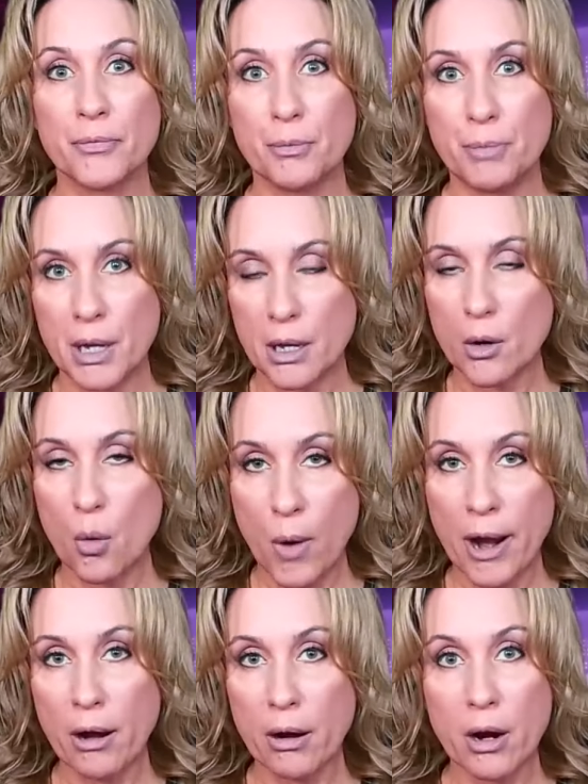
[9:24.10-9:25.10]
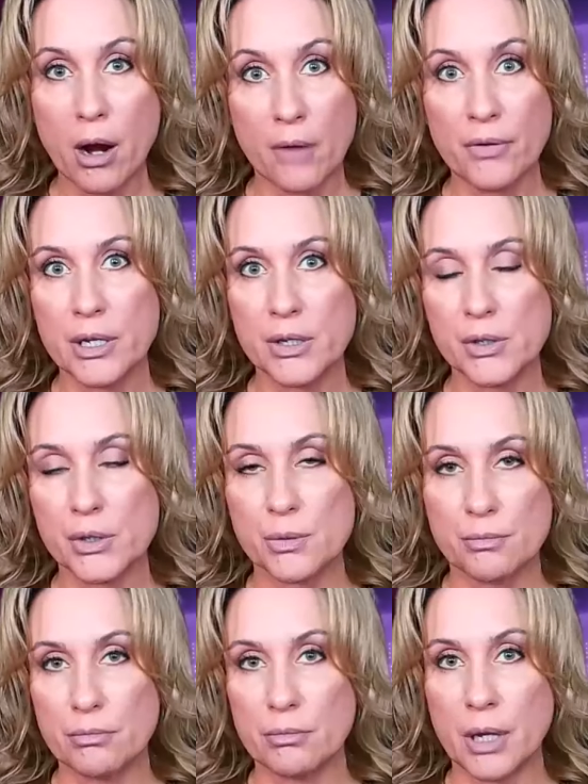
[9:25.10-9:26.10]
being aware of his,
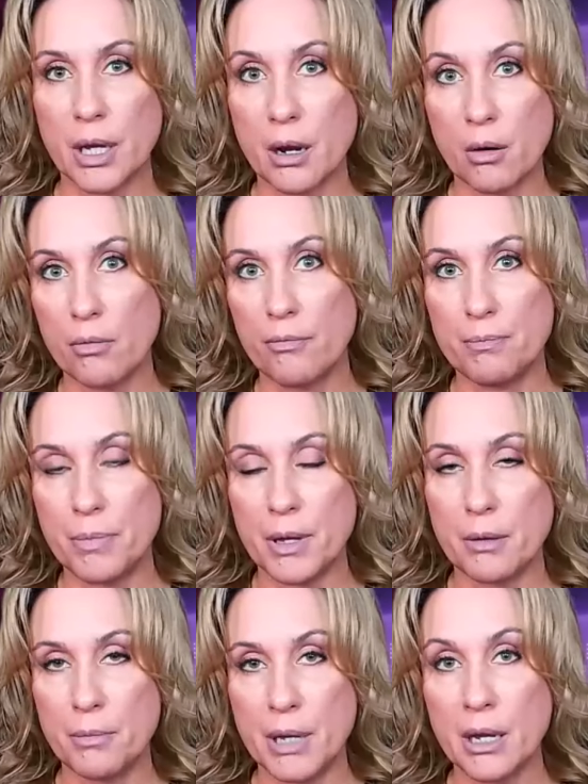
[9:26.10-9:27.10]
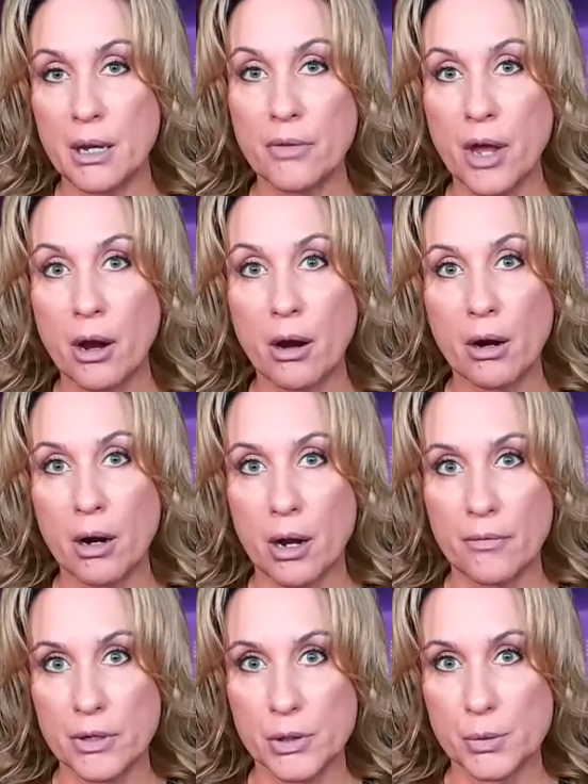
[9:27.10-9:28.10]
you know, being there,
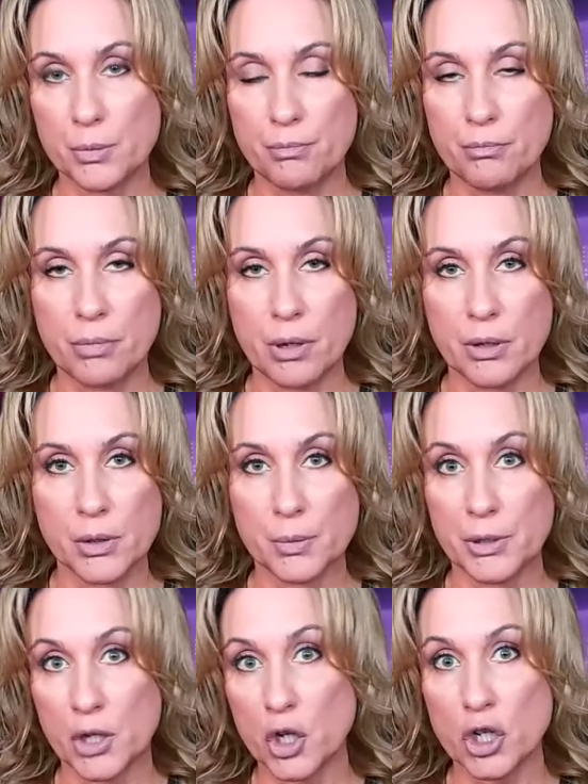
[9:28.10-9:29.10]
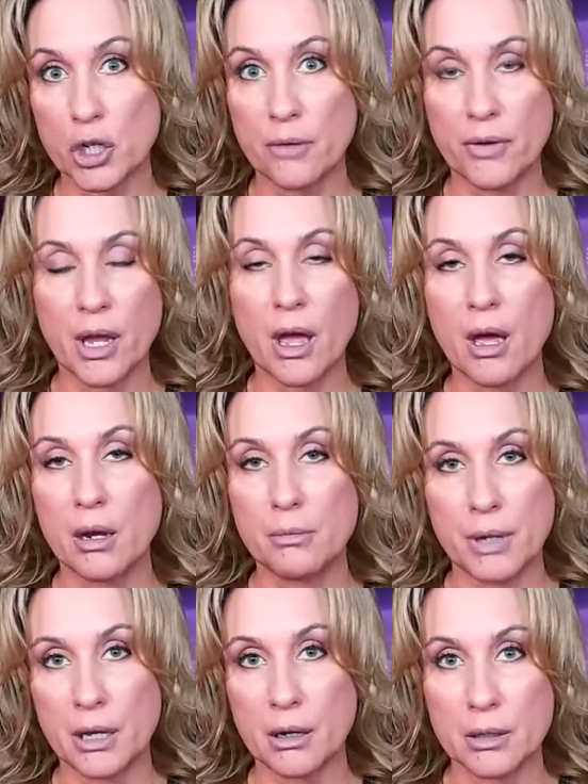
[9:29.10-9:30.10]
of his possession of a gun,
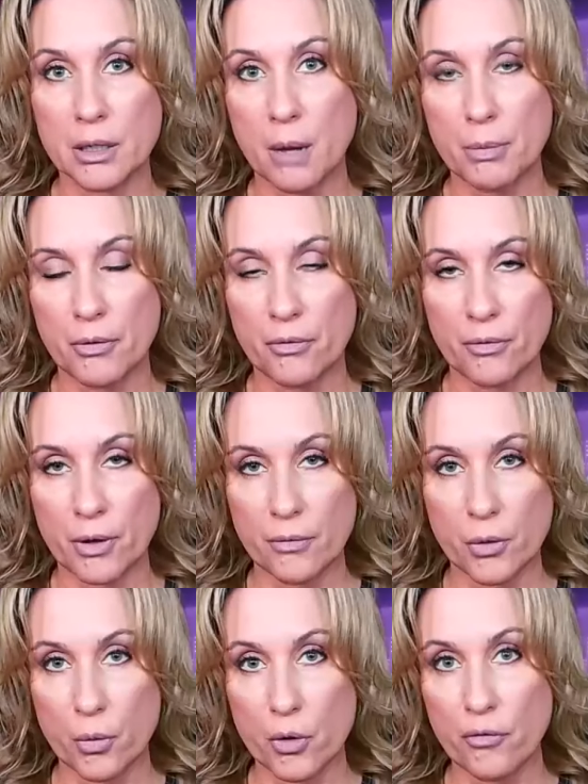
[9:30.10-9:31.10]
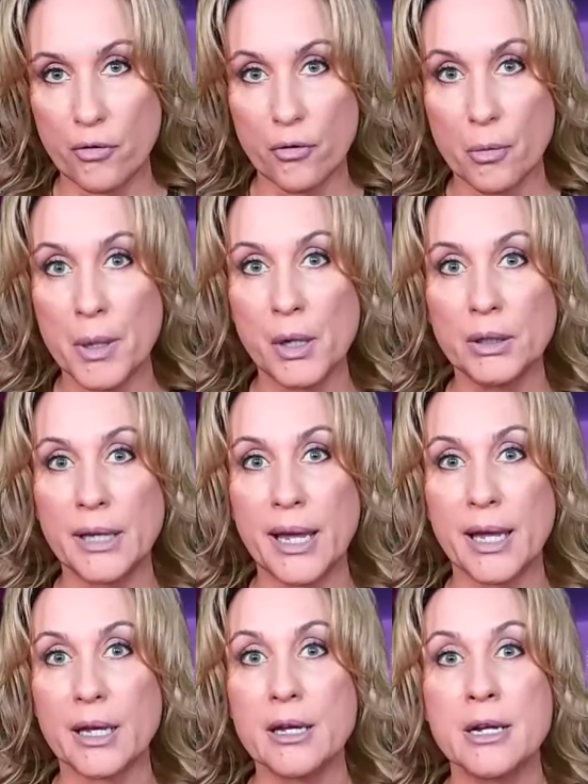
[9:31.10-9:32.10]
being on top of the roof of a
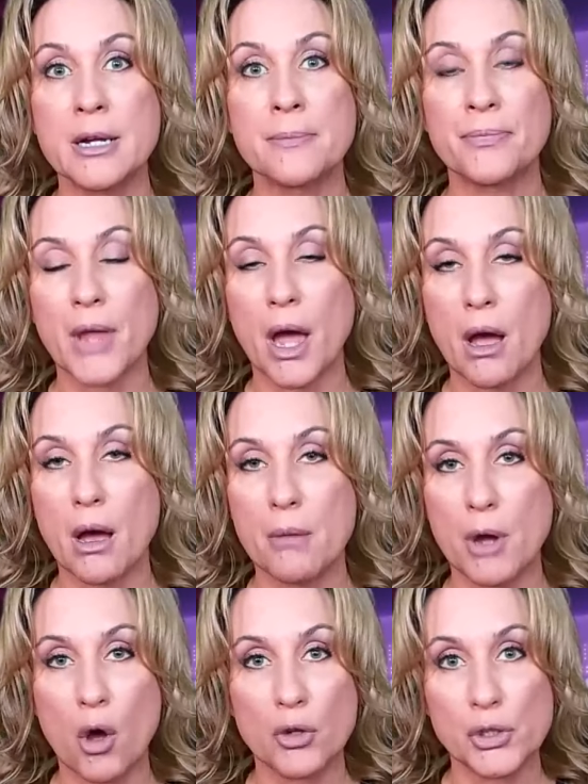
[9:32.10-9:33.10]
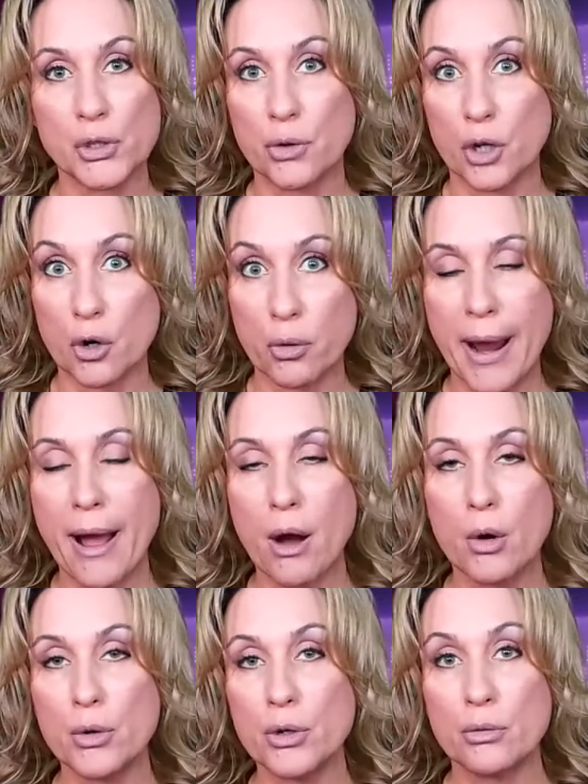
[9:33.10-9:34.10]
building, also the
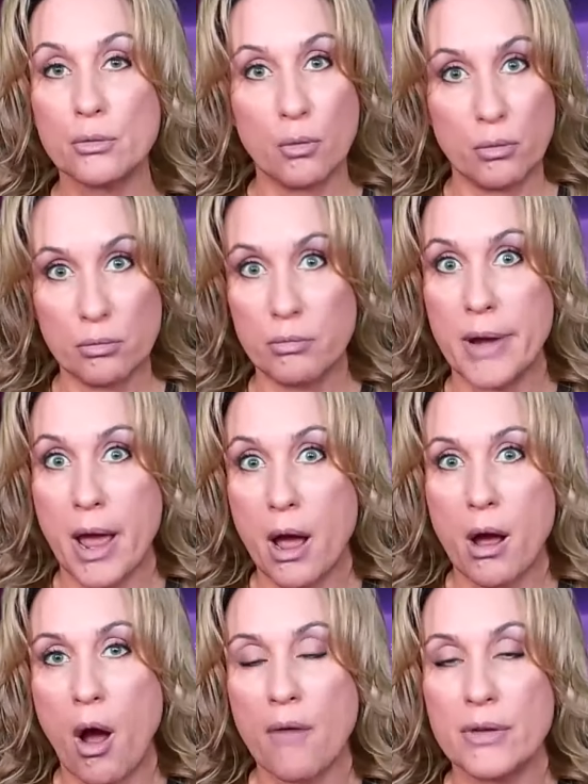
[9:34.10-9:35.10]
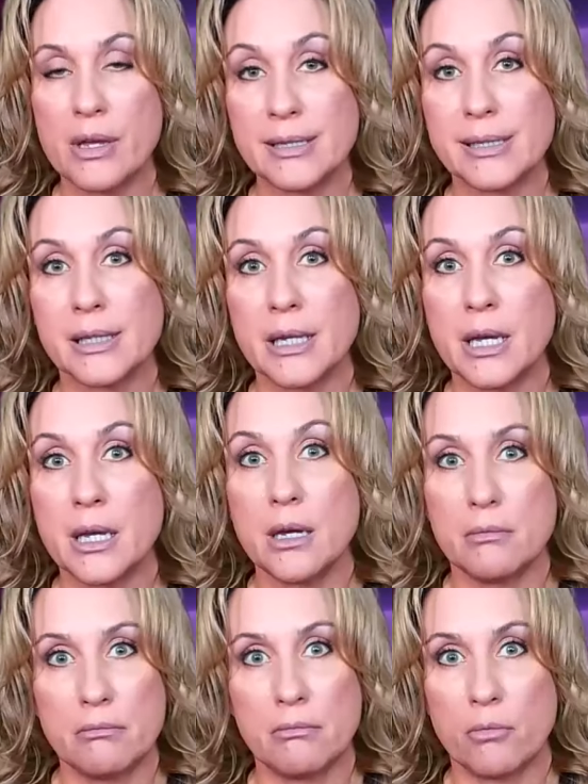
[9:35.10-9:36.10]
crowd now
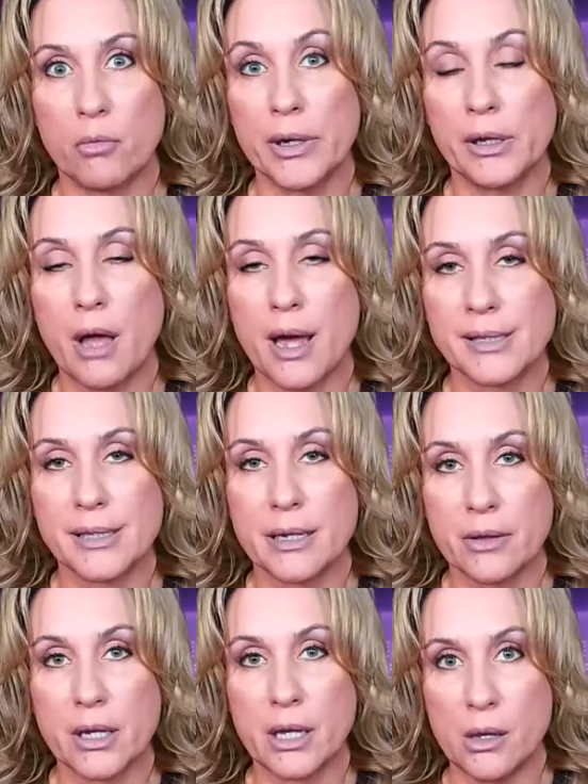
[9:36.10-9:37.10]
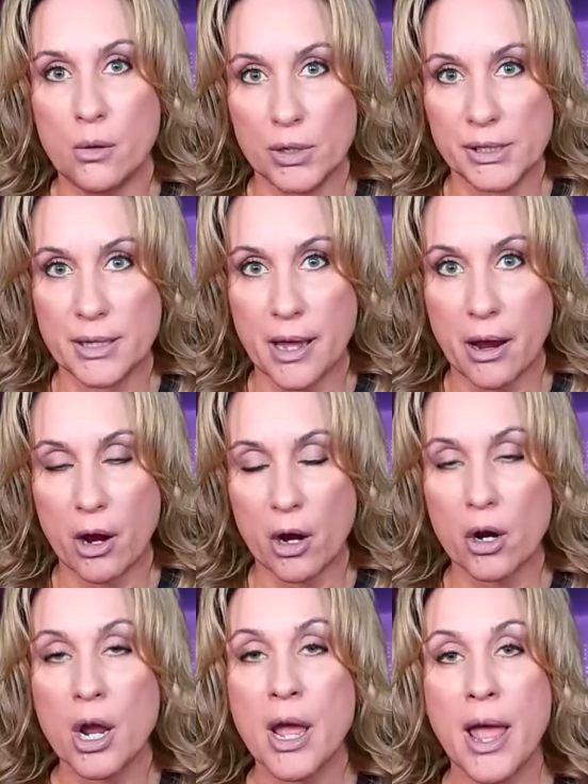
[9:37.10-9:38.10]
obviously realizing that he was
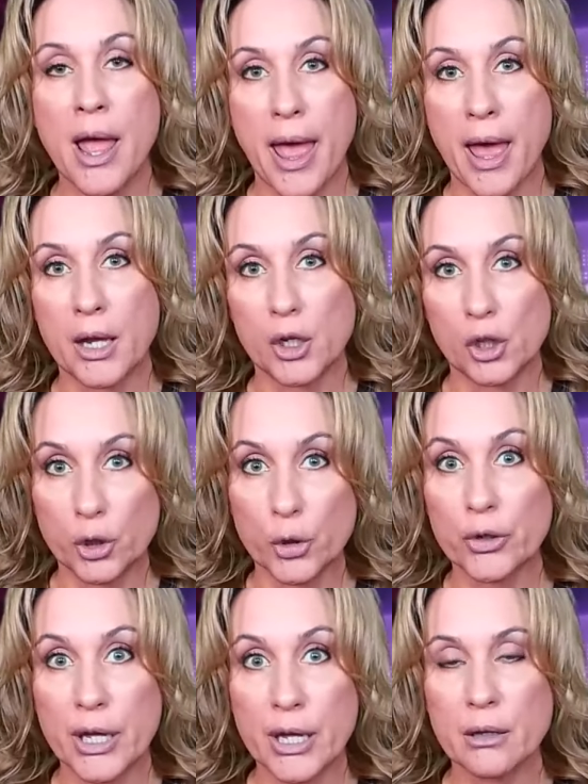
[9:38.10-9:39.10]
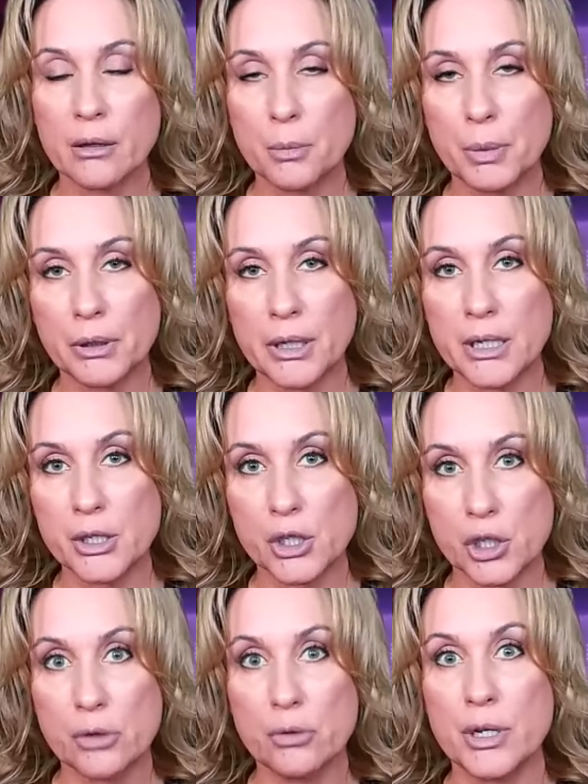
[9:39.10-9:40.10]
there and alerting the police
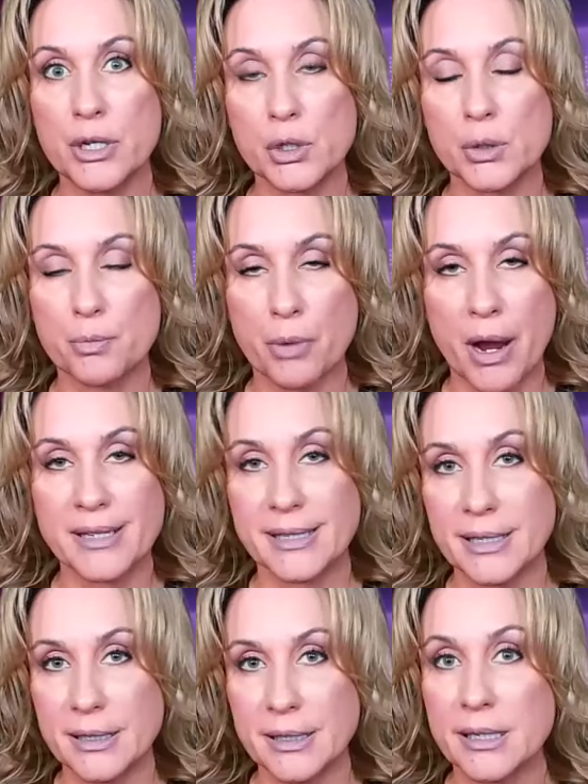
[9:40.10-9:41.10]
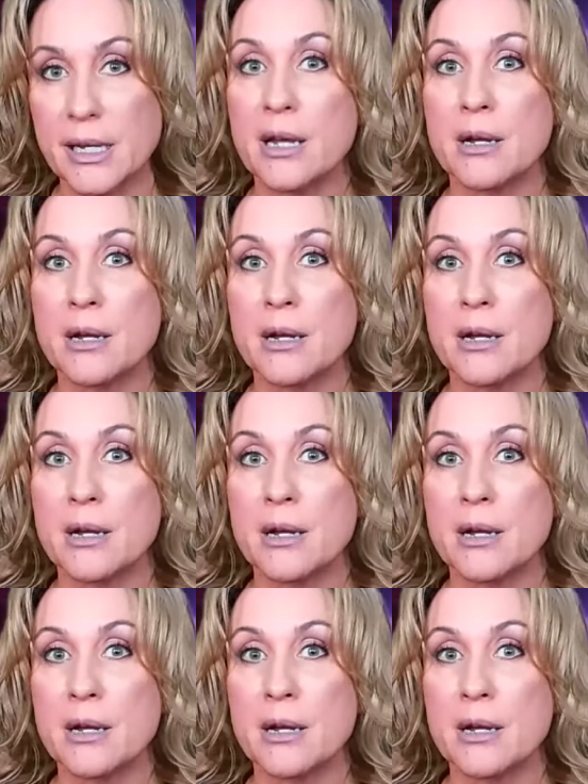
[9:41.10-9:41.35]
to his presence.